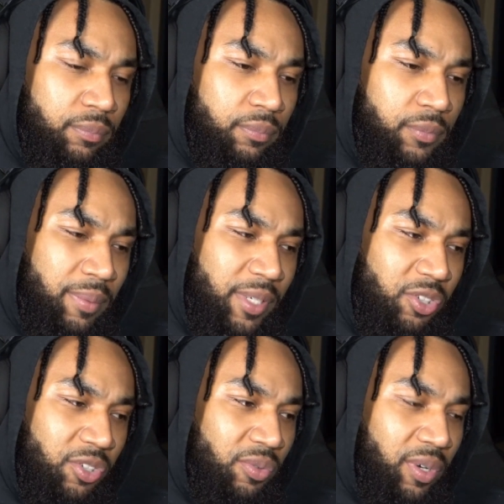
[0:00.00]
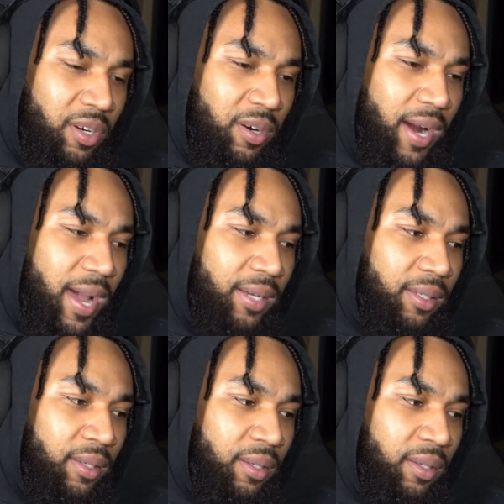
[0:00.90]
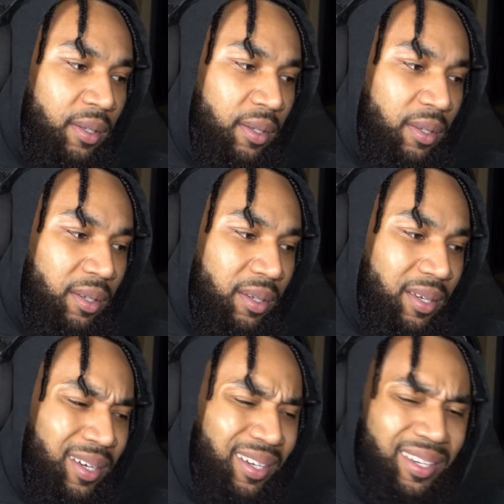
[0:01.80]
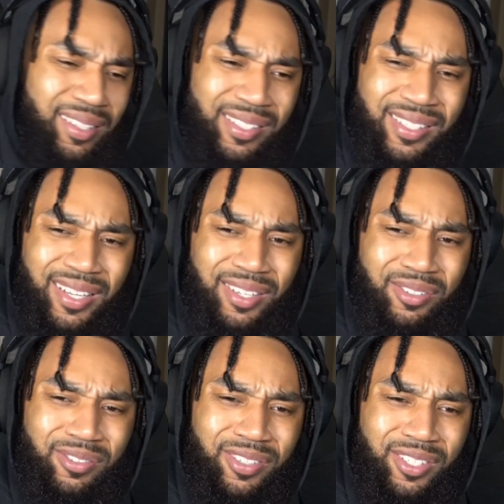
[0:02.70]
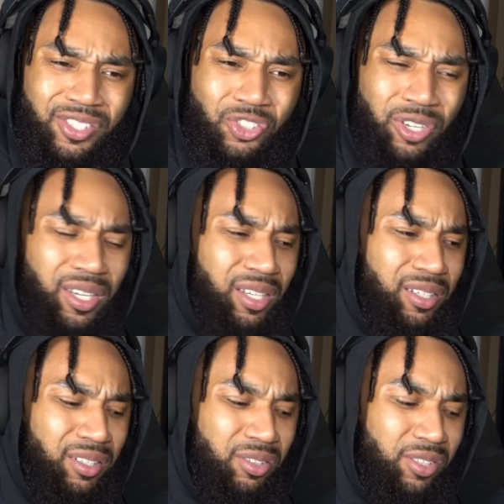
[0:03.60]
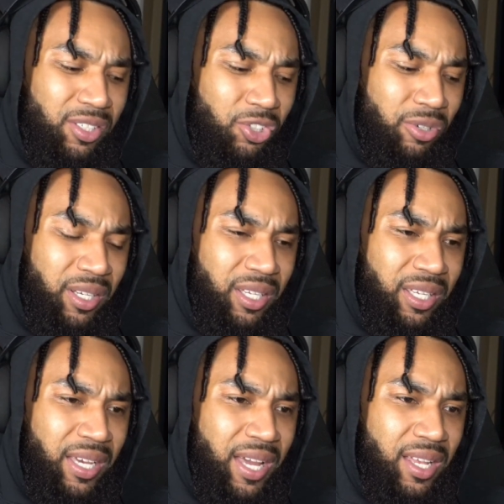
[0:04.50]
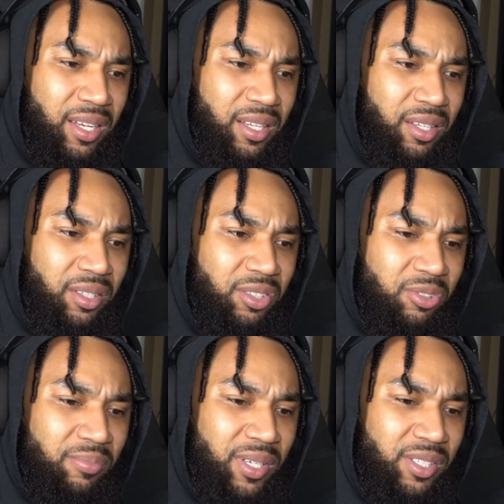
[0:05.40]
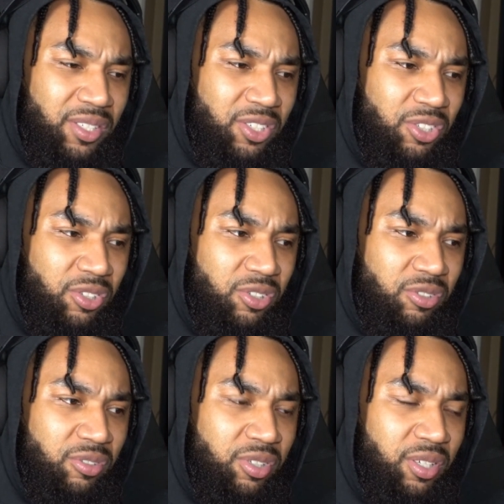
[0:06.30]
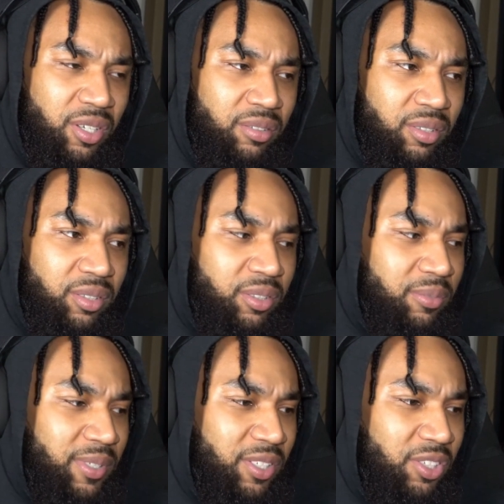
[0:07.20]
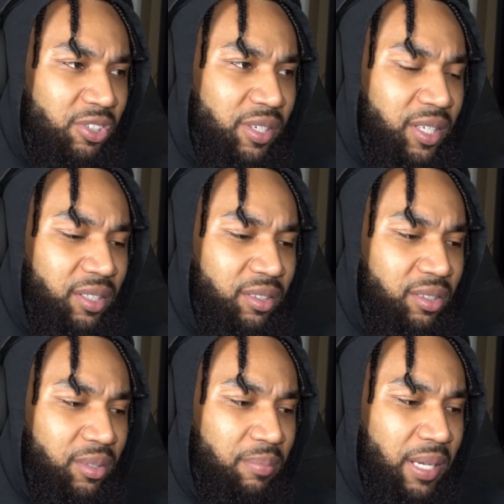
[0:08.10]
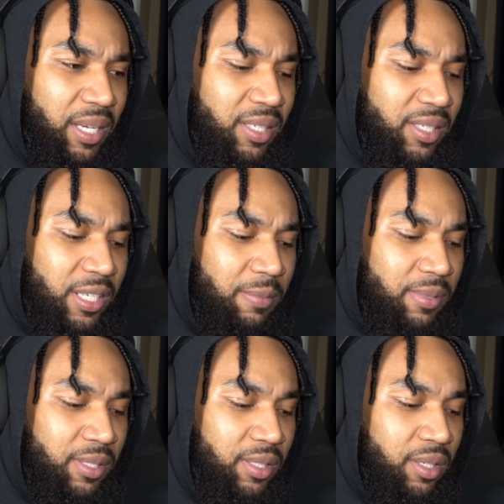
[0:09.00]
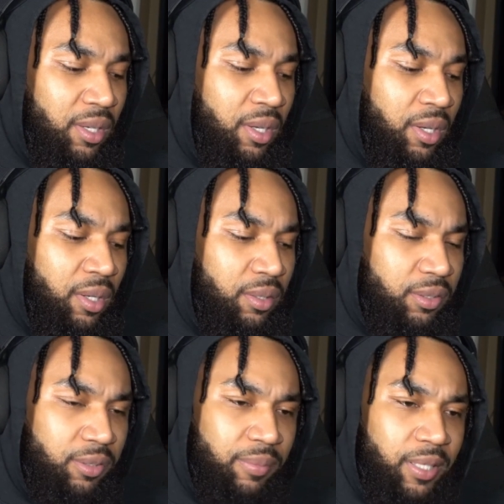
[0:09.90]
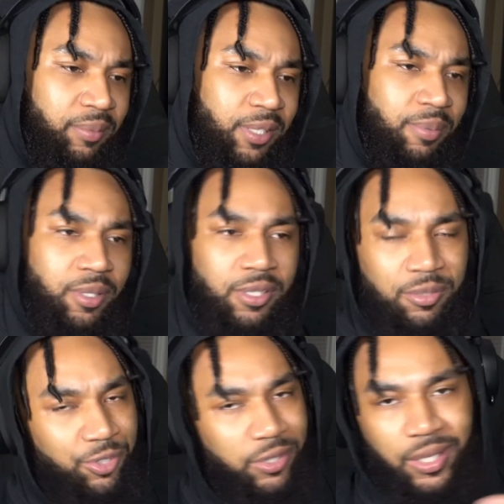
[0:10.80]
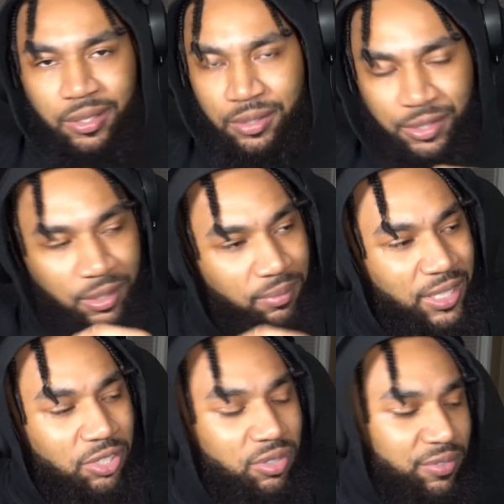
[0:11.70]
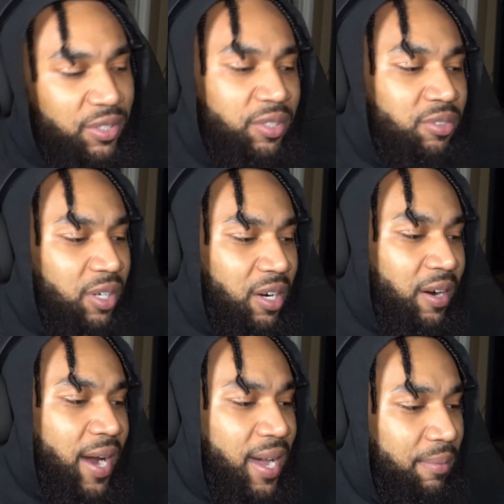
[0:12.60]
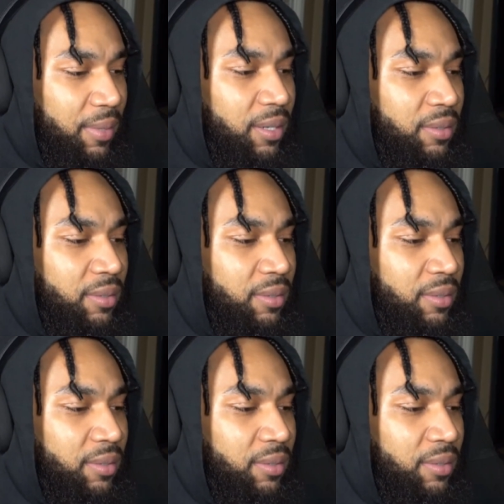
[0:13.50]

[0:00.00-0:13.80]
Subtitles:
What about you doing crack? I can understand you over here drinking. You drinking and got a little too much, you know, a little too much to drink. You a little buzz tipsy, or you might have been smoking some tree or something. Bitch, you over here doing crack, bro?